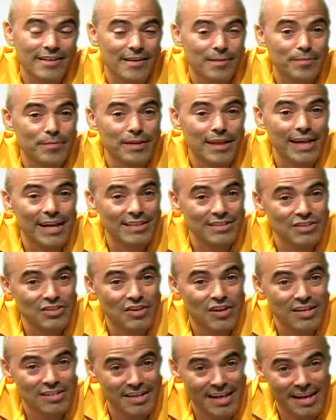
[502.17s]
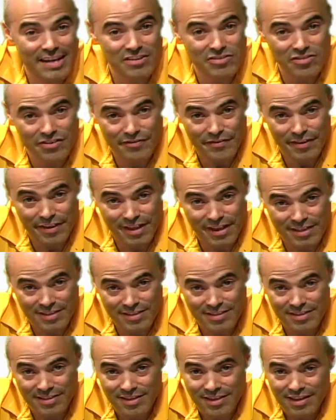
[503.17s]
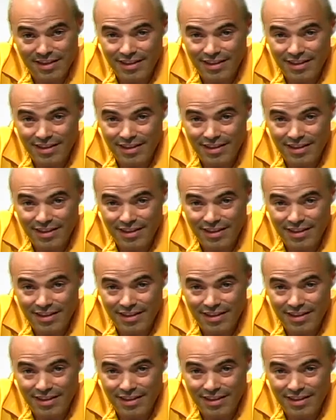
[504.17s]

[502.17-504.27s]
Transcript: they plan to charge extra for this.